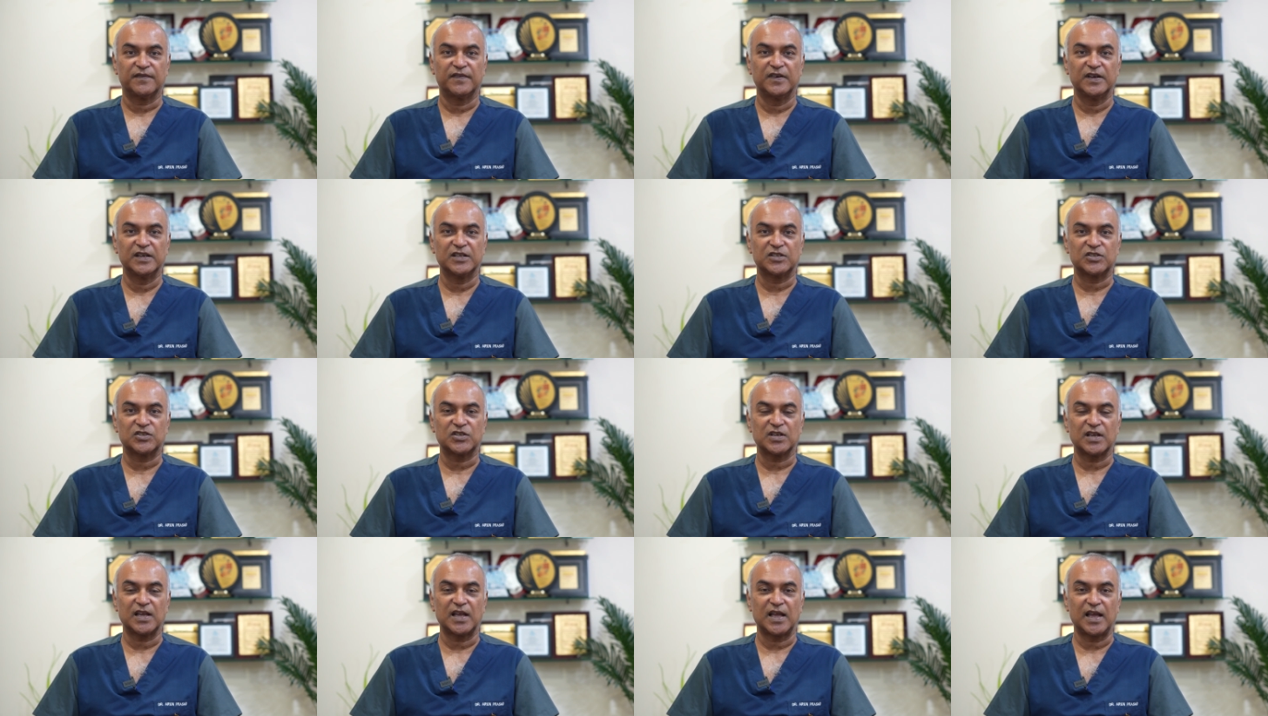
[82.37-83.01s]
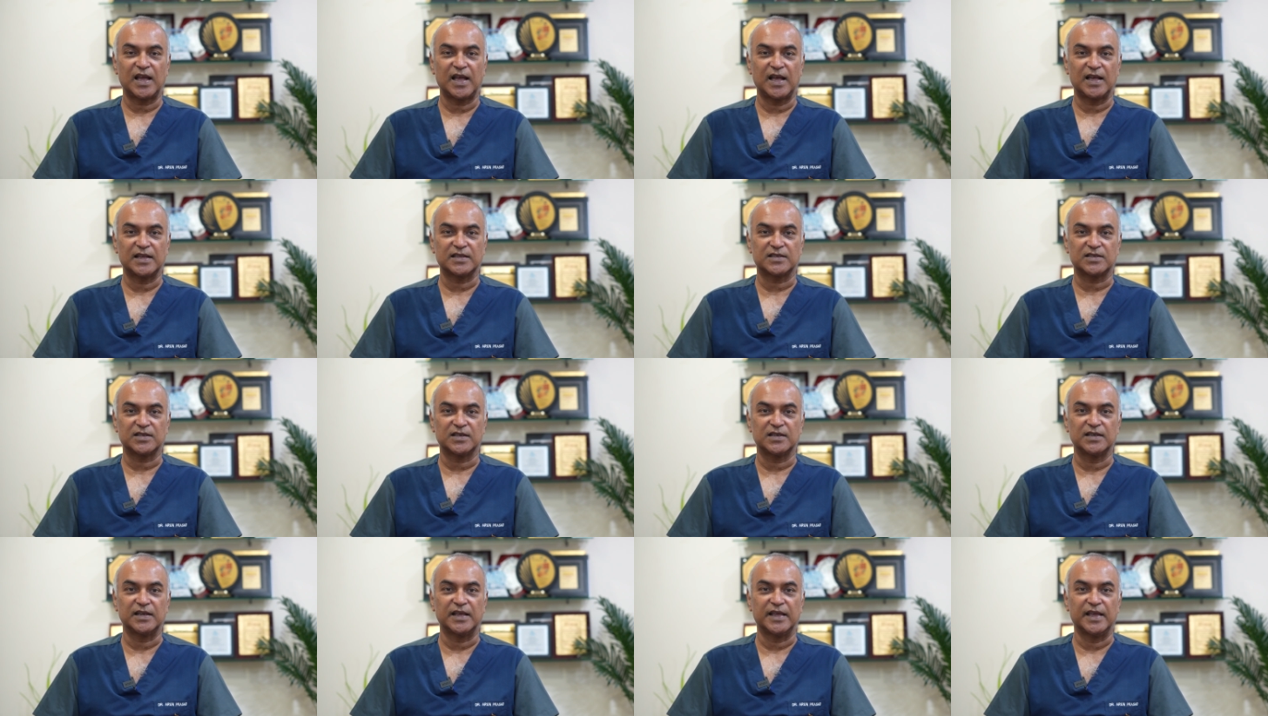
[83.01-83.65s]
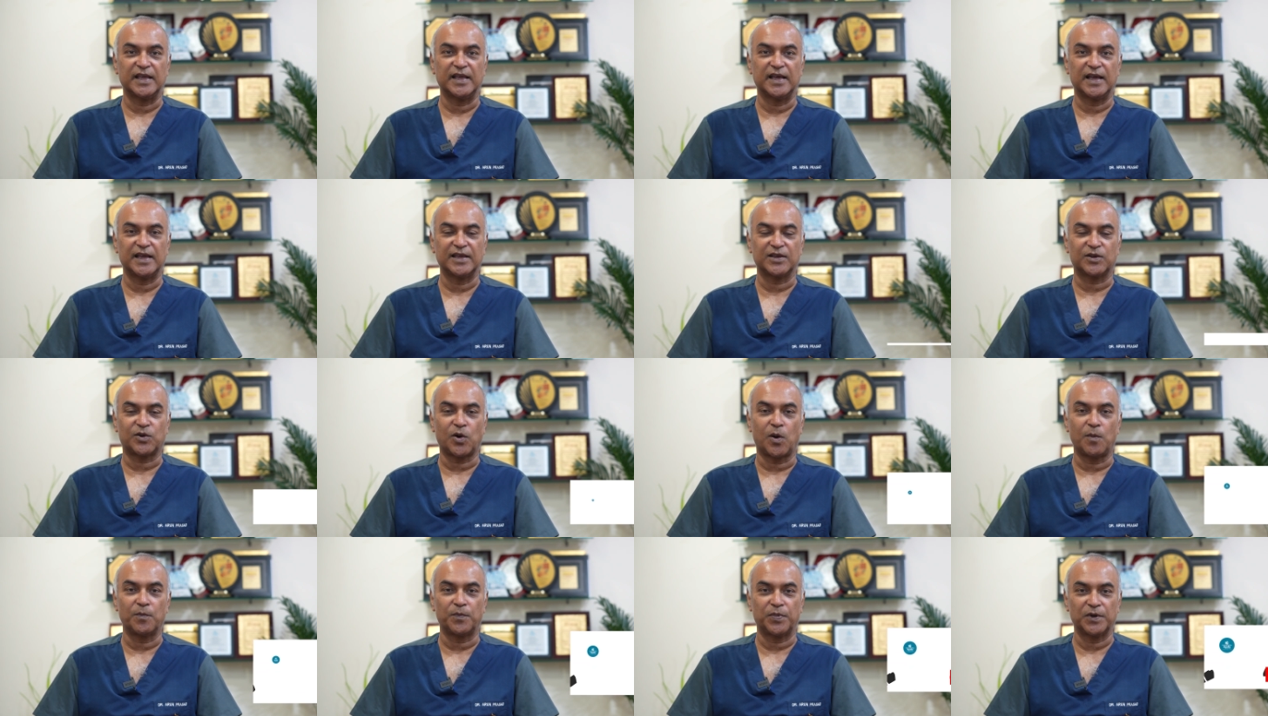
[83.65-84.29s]
which has an AI
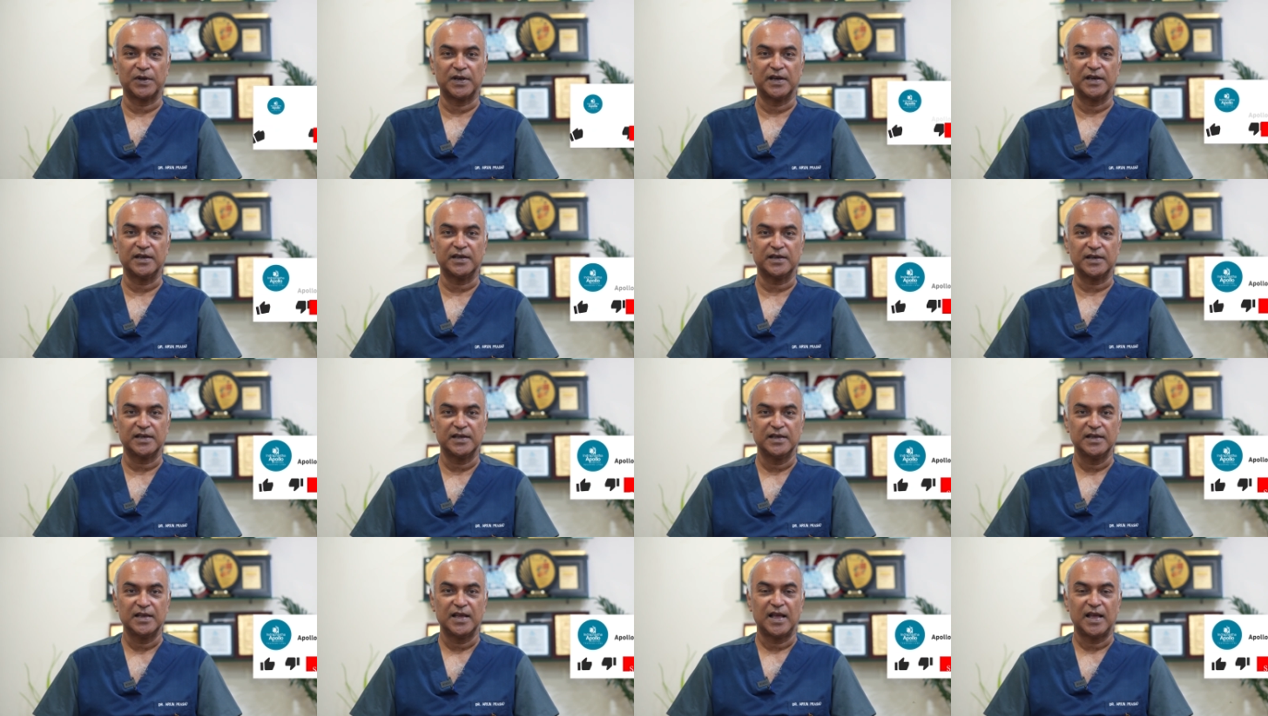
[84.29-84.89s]
component